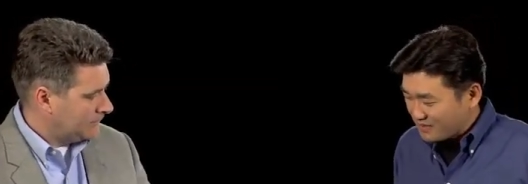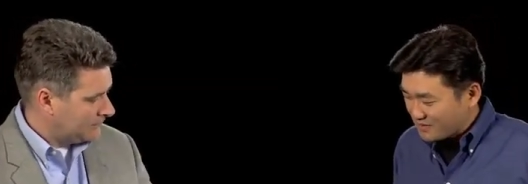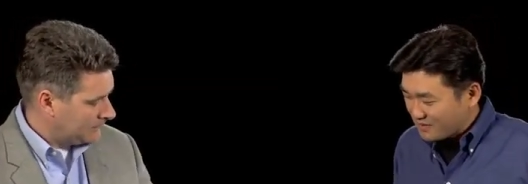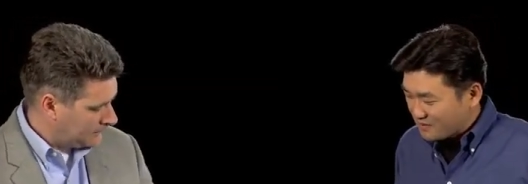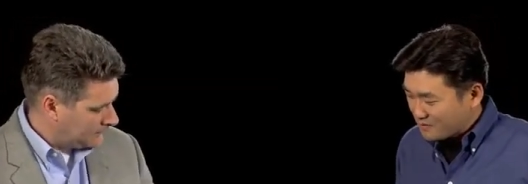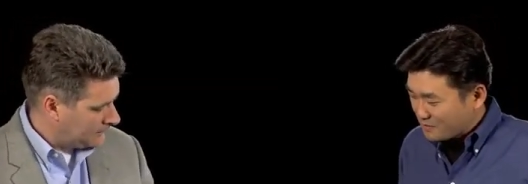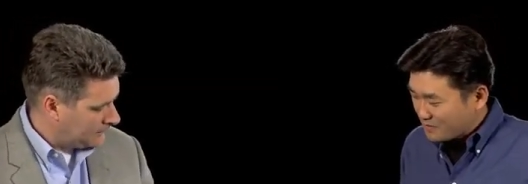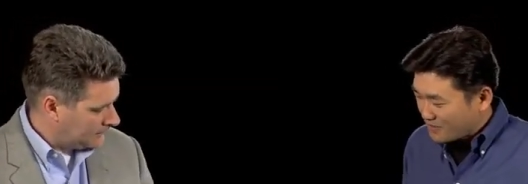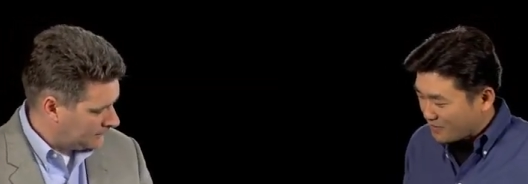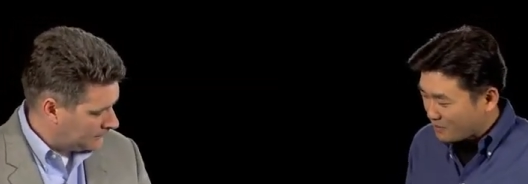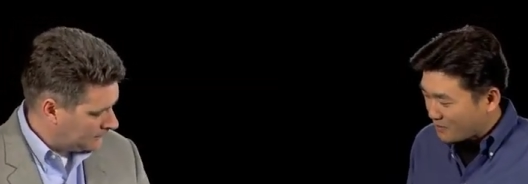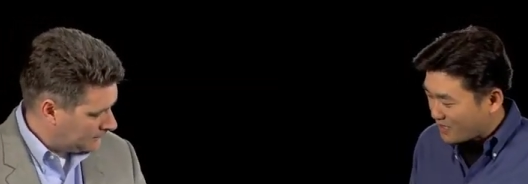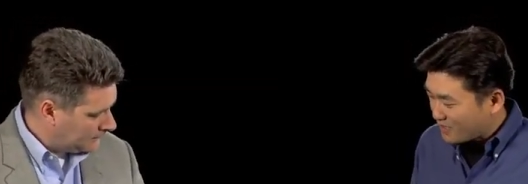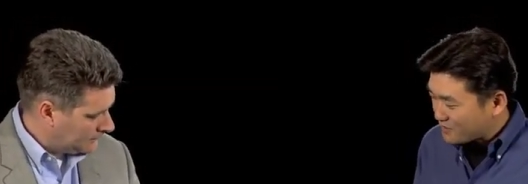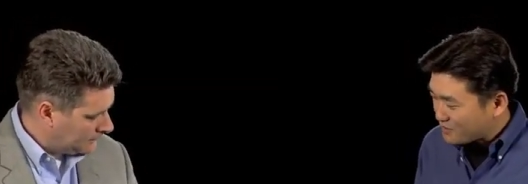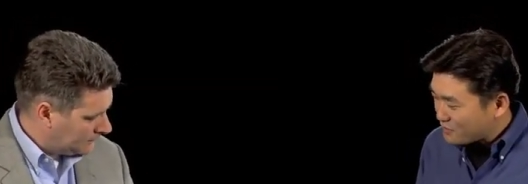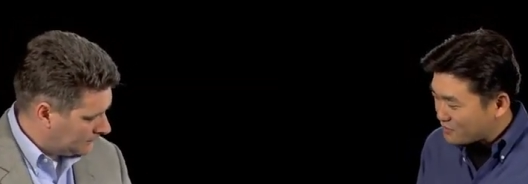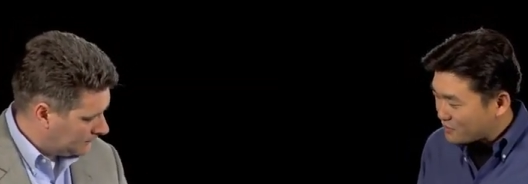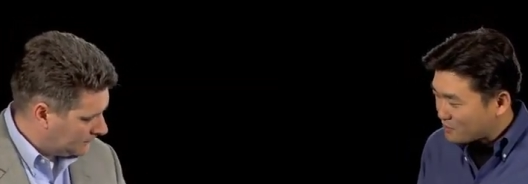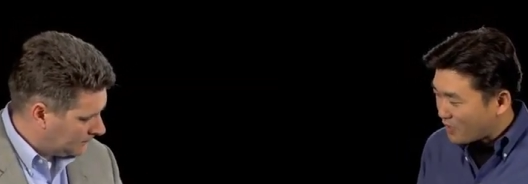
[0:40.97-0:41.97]
Speaker 1: a little bit about
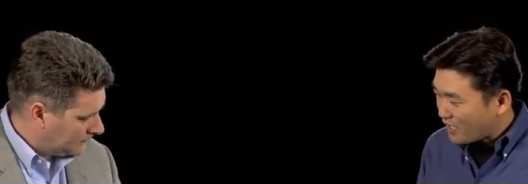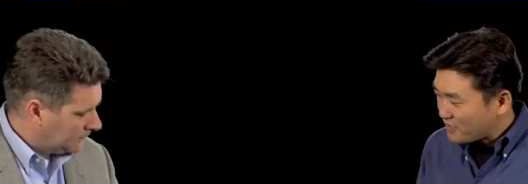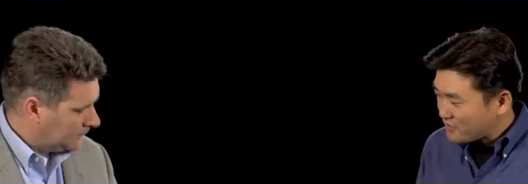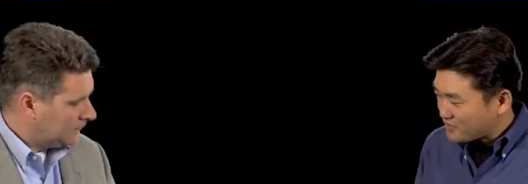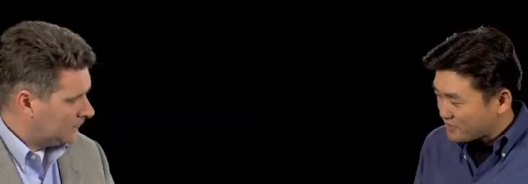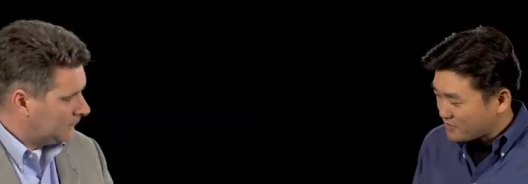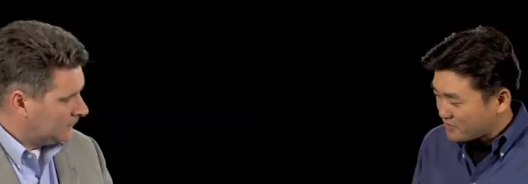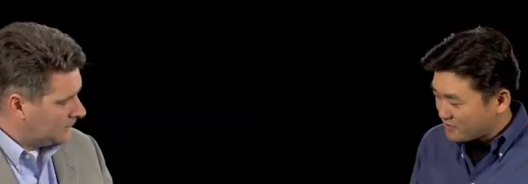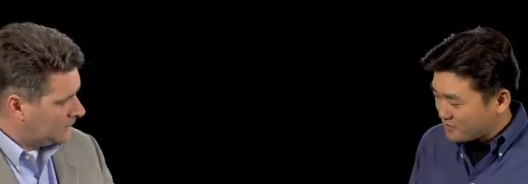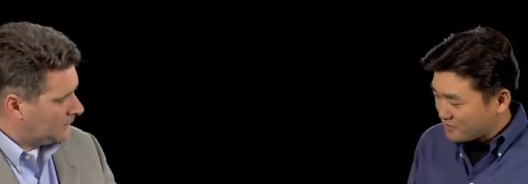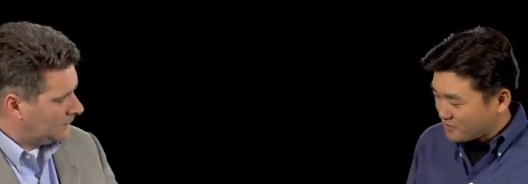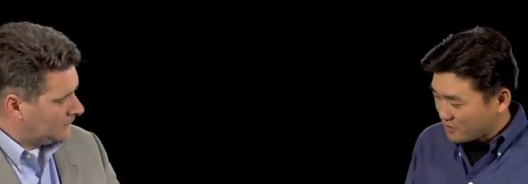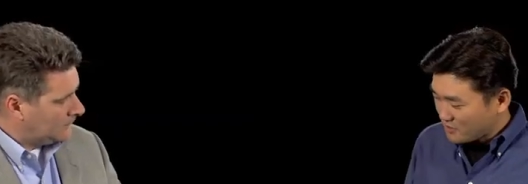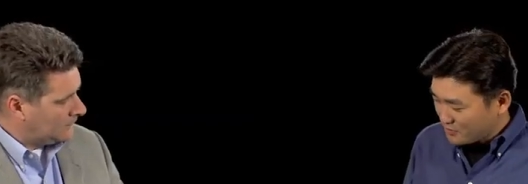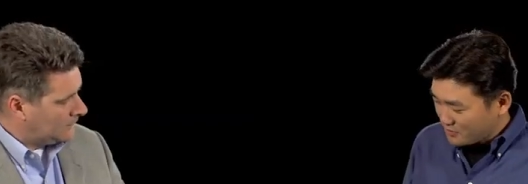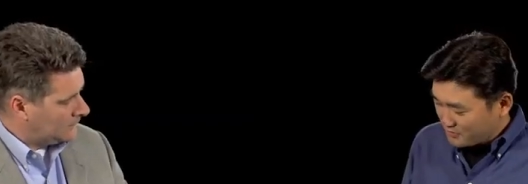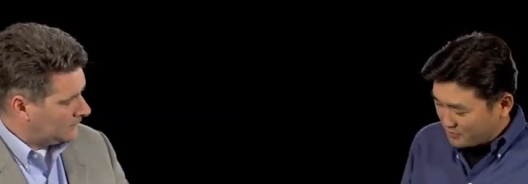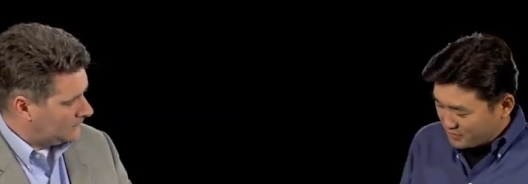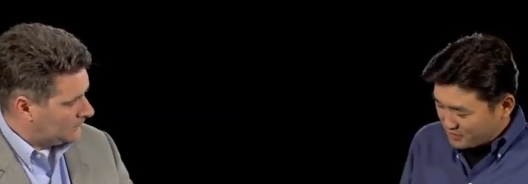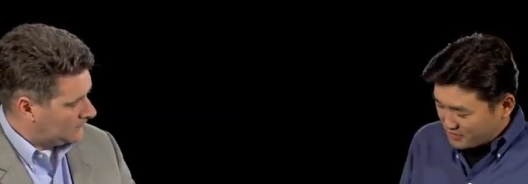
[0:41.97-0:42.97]
two boxes so
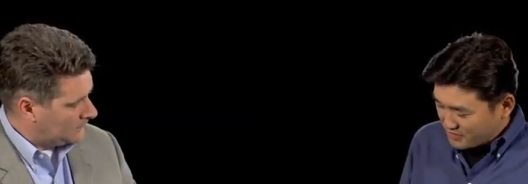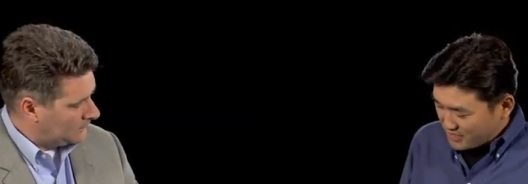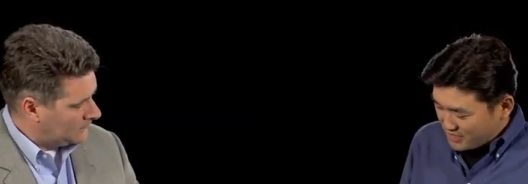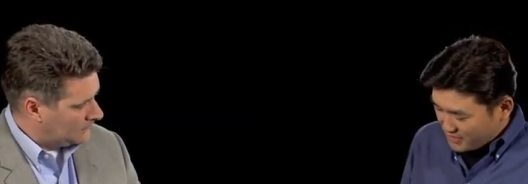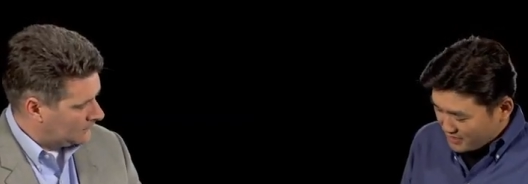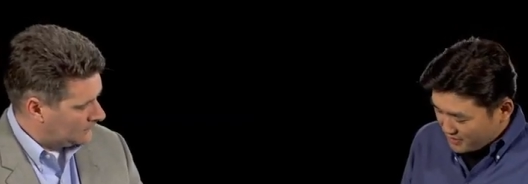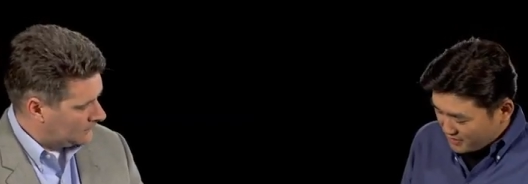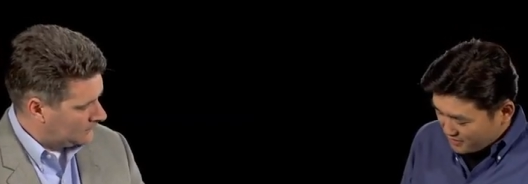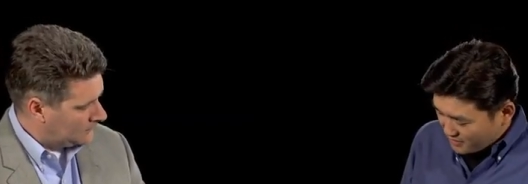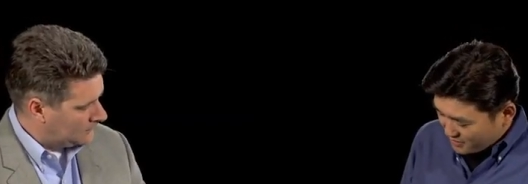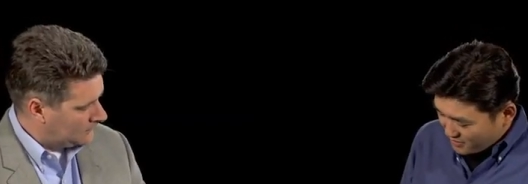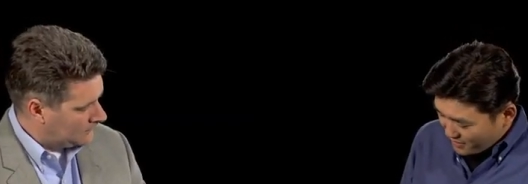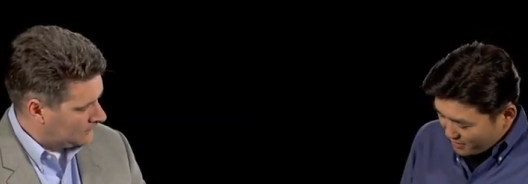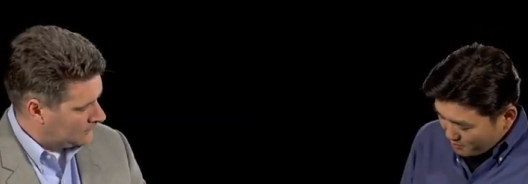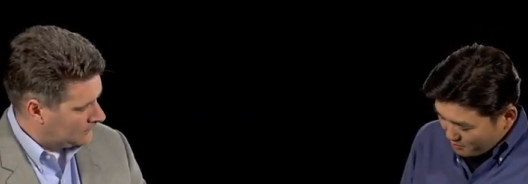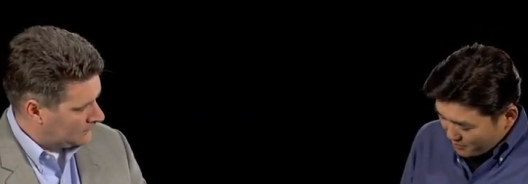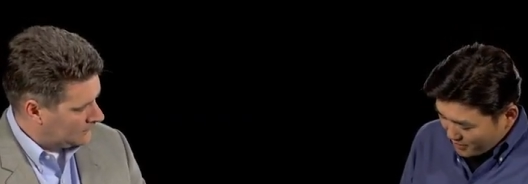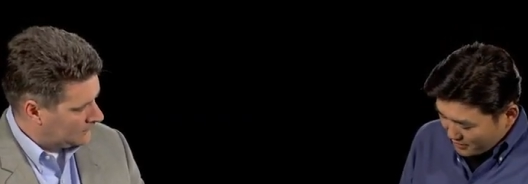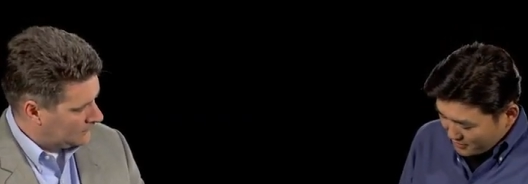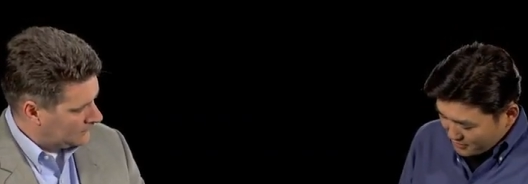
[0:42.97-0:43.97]
you're seeing the top
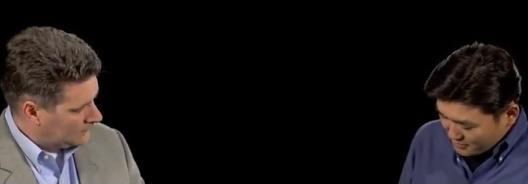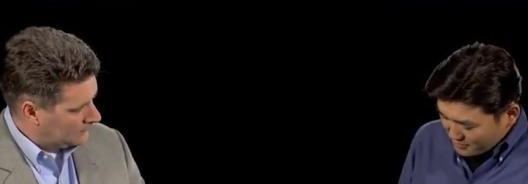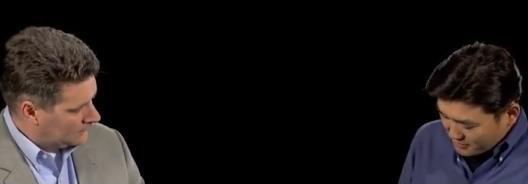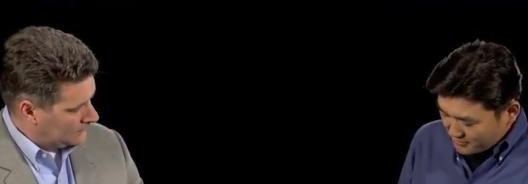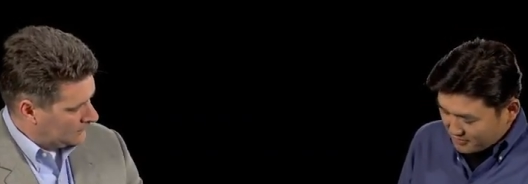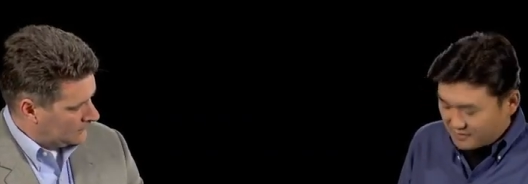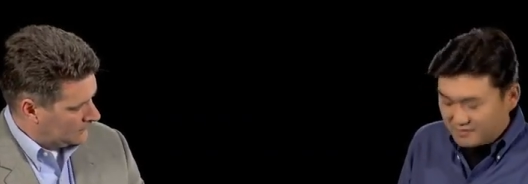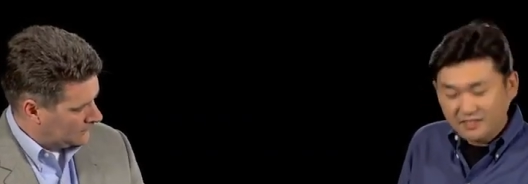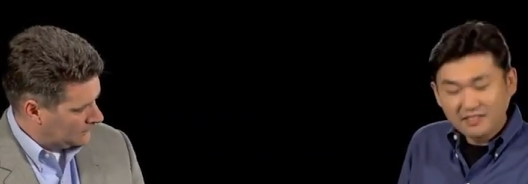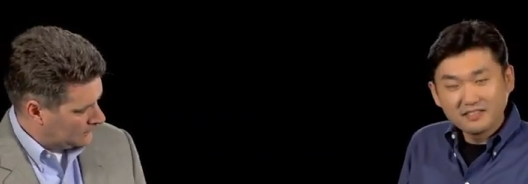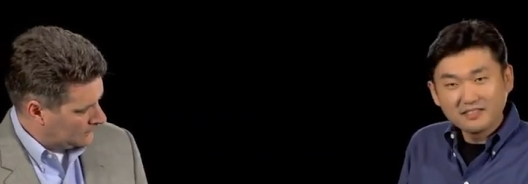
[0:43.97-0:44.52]
boxes